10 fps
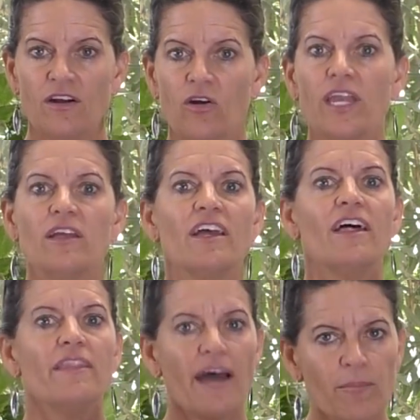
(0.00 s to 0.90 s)
okay,
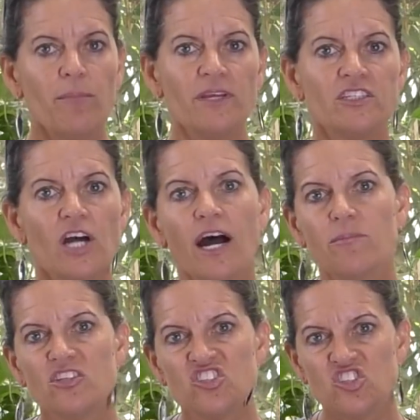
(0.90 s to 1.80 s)
that might be a
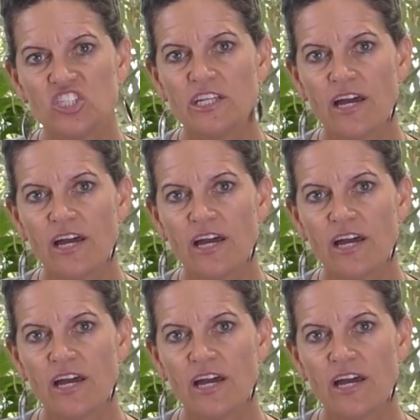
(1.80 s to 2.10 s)
time to just chill